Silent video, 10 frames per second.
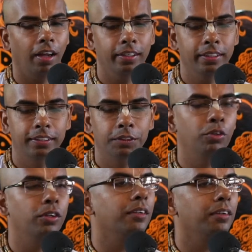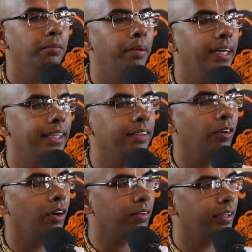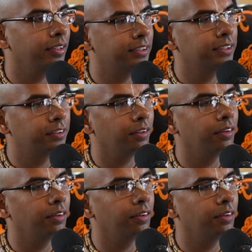Is this wood made, or is this